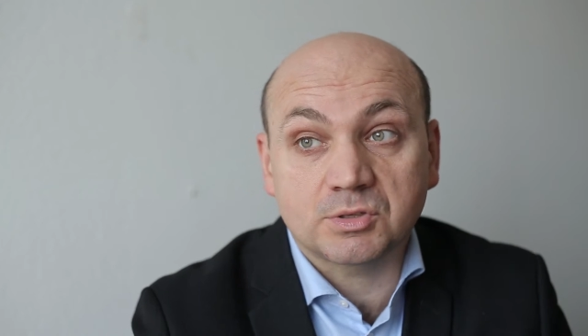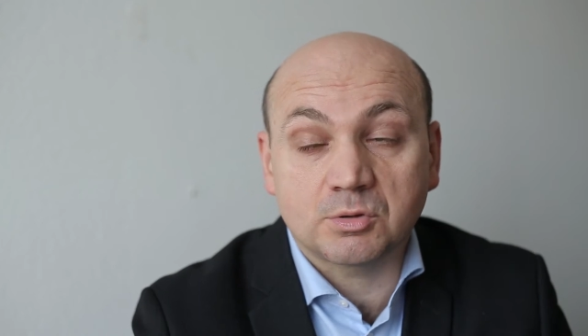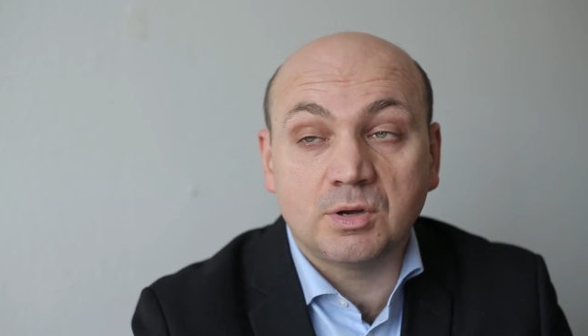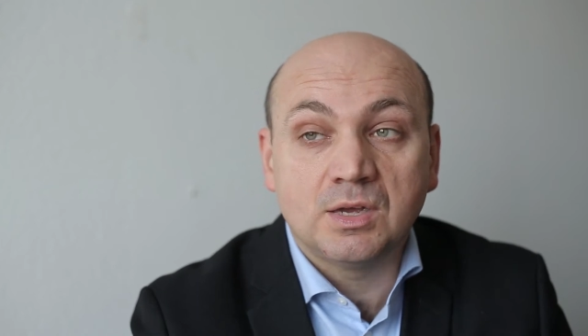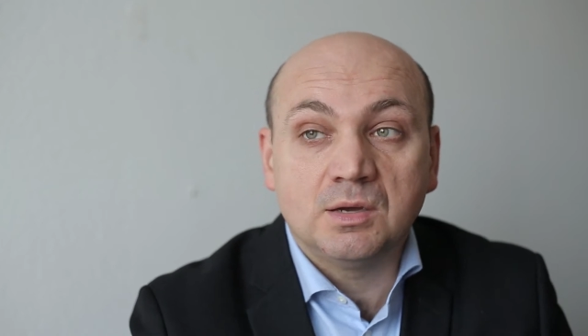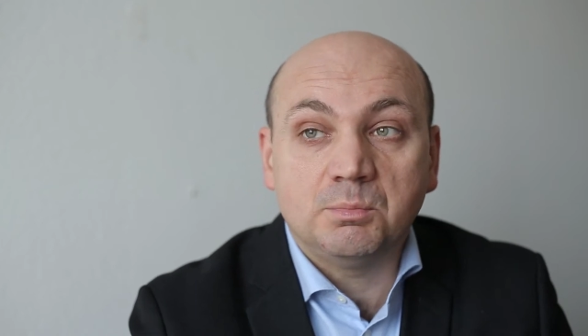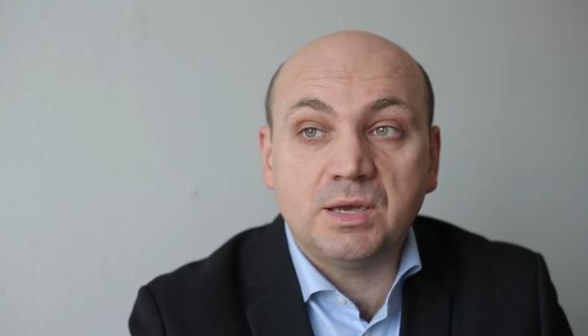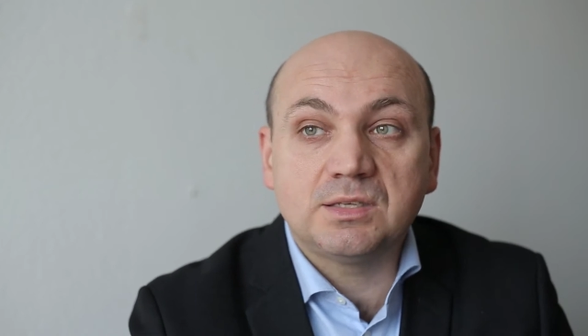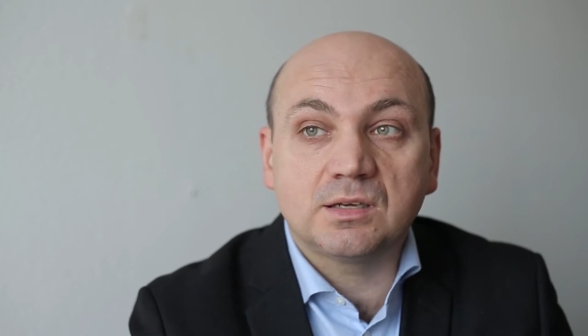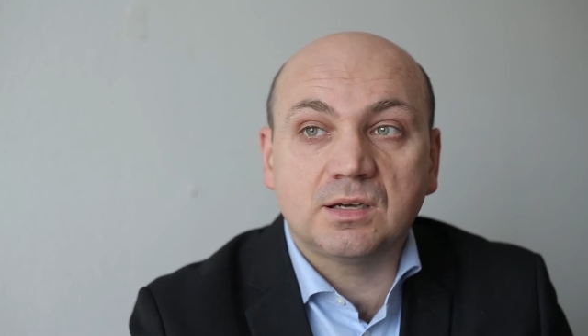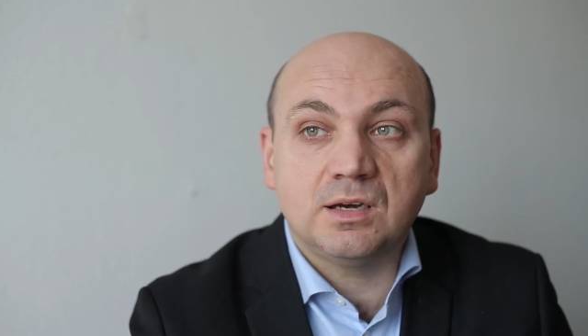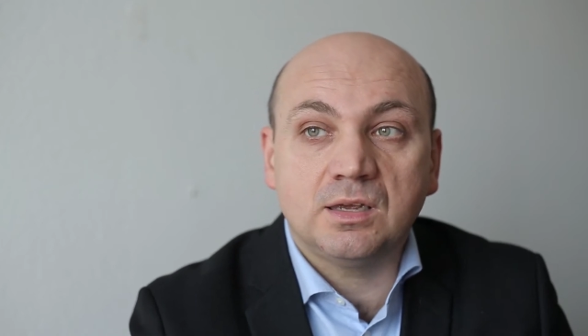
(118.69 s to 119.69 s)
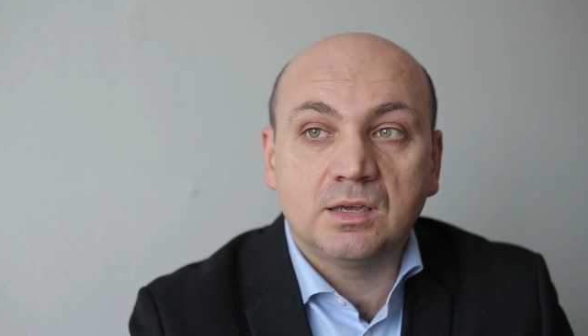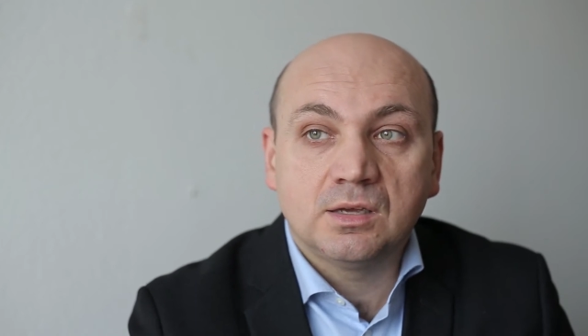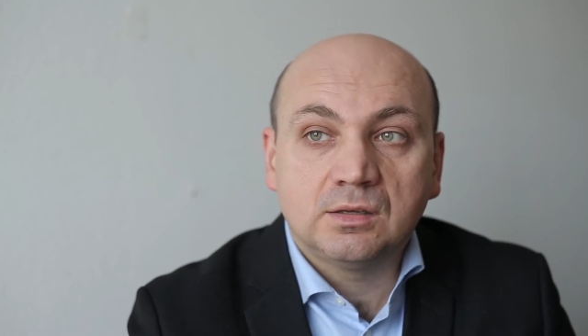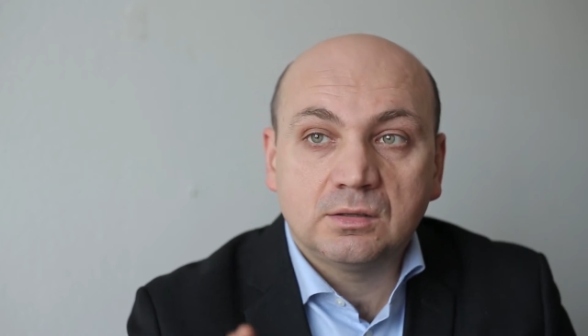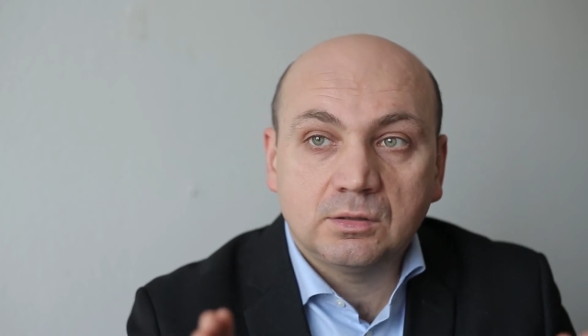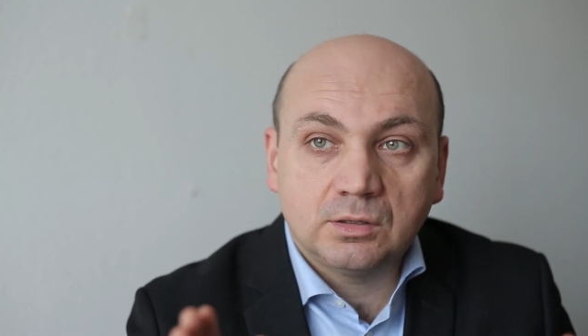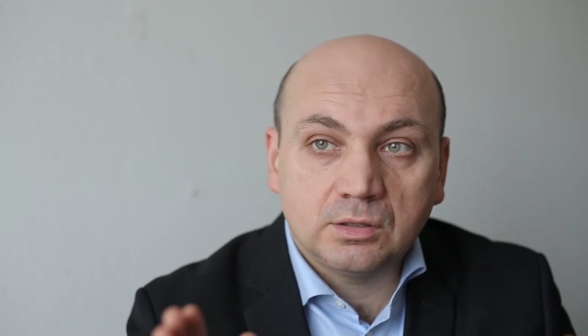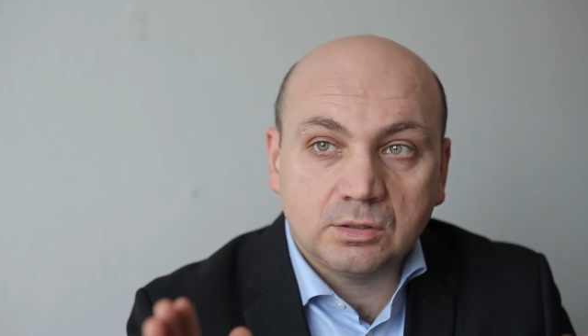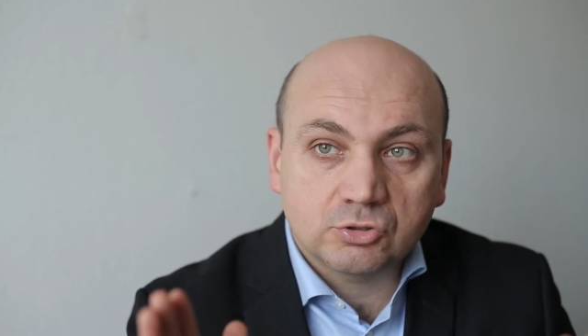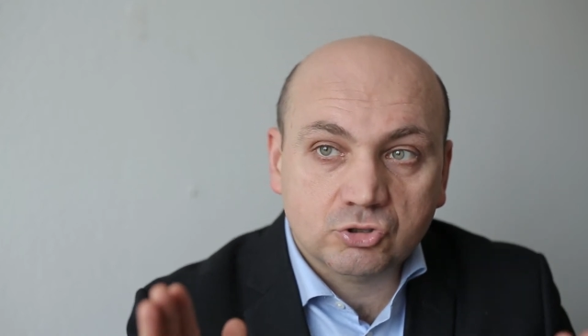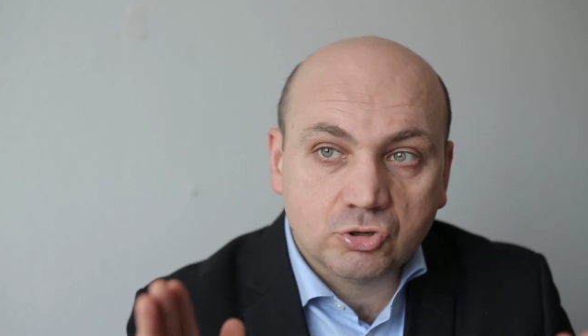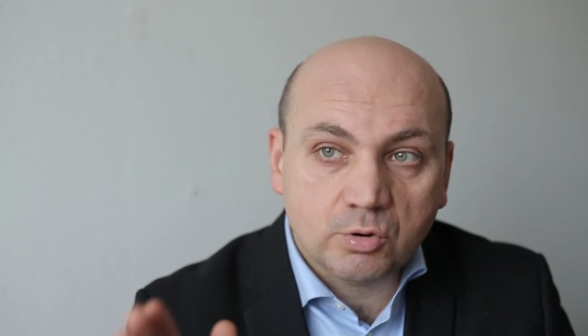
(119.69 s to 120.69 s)
So basically,
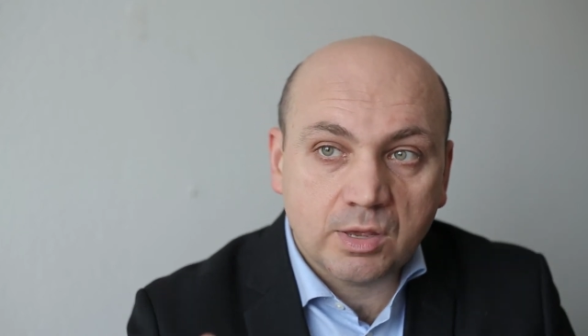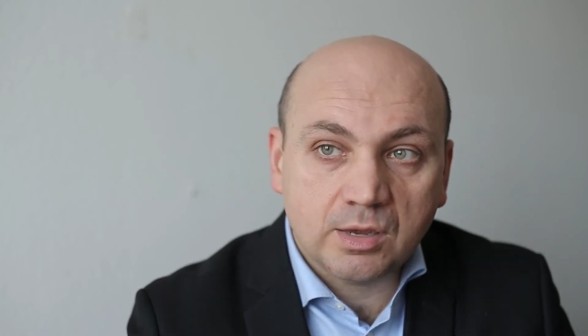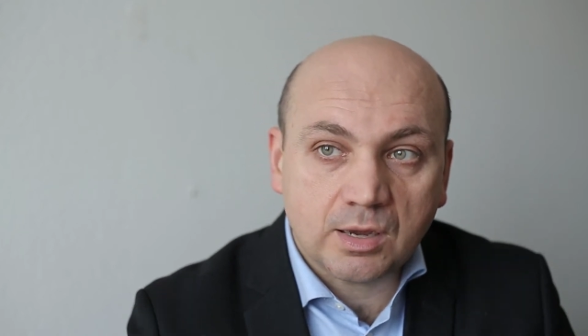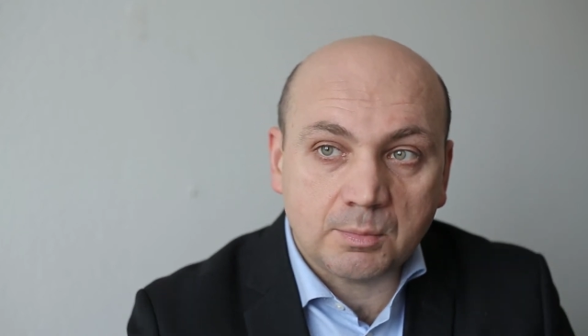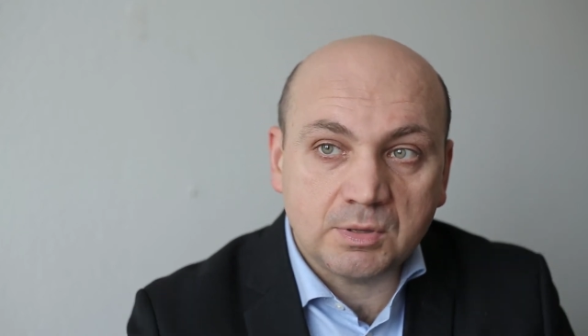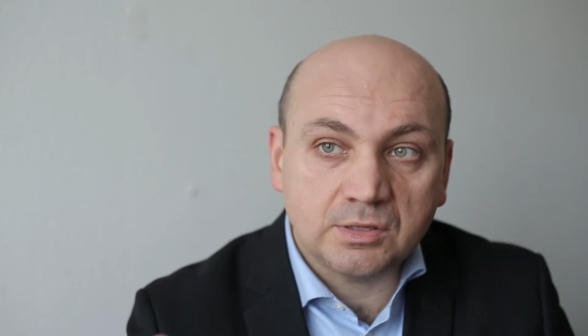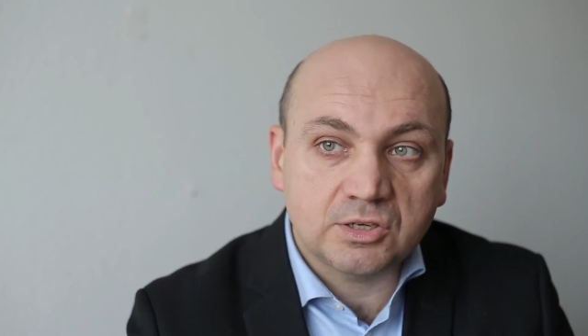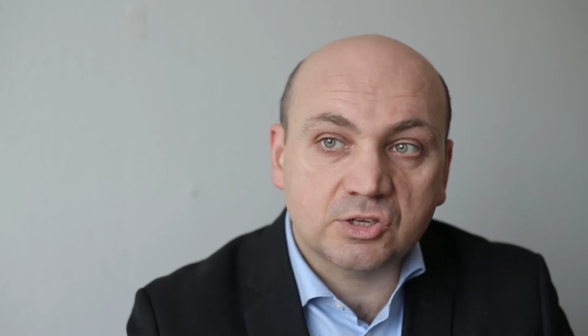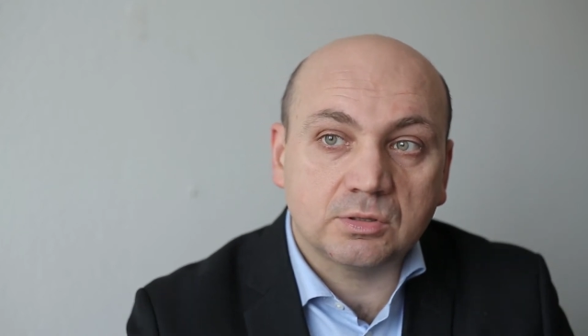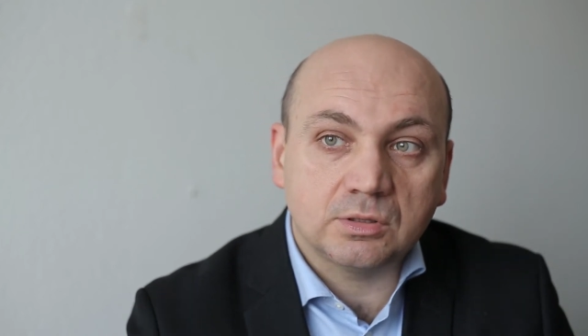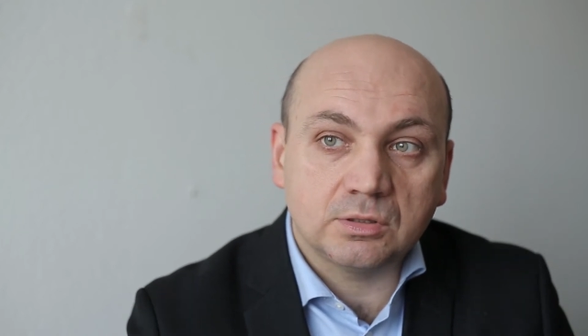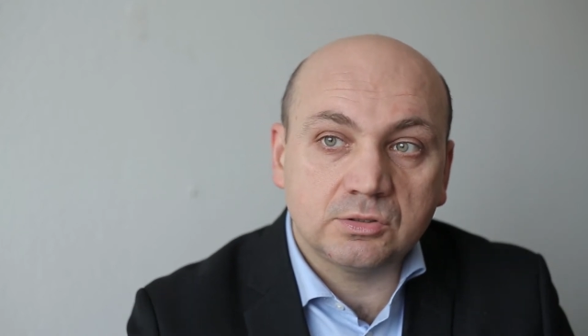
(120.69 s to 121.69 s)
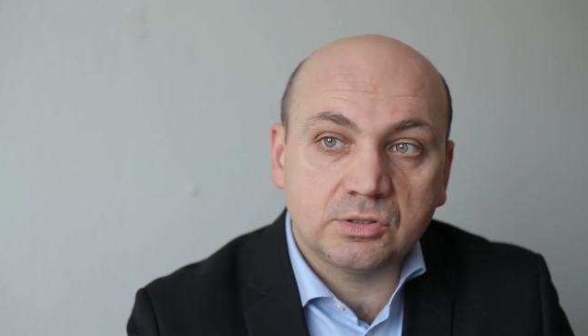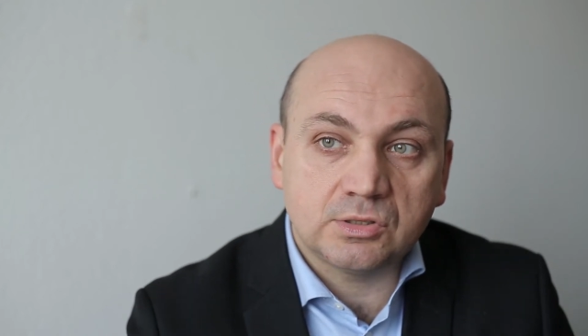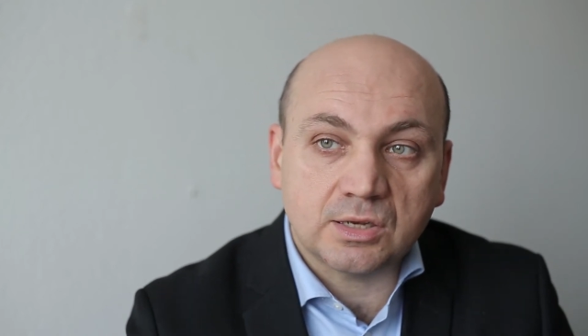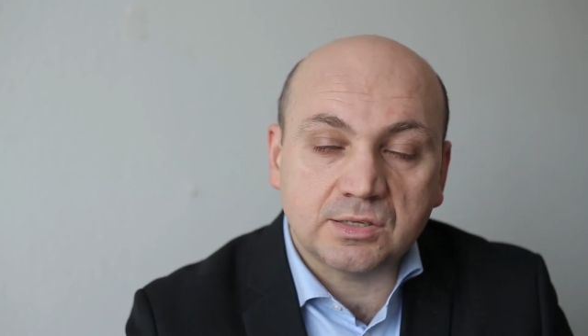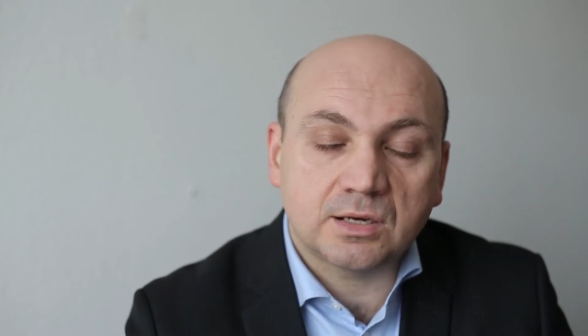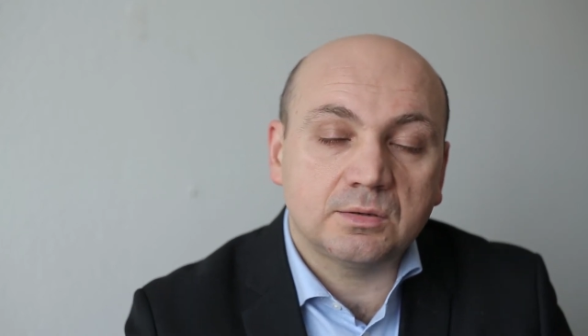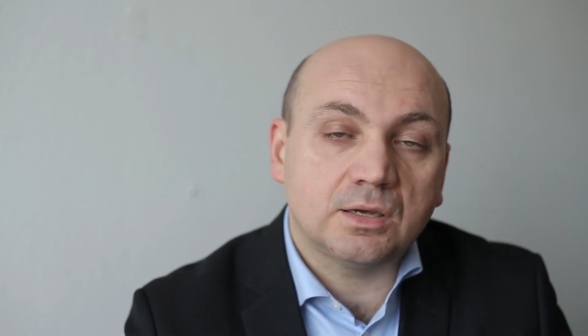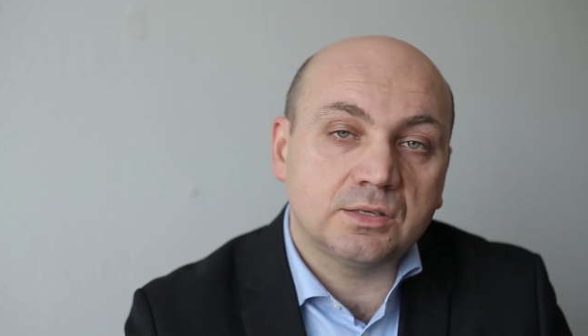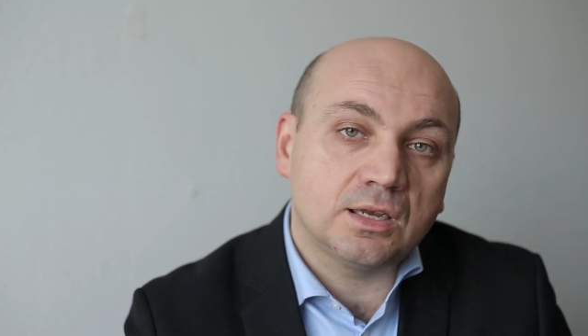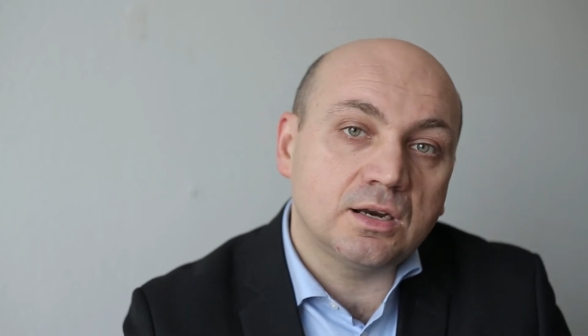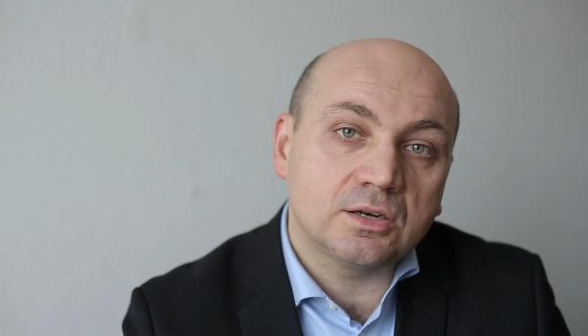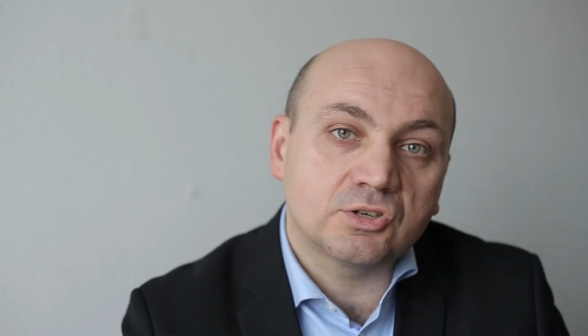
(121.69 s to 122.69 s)
showing. I mean, Azeri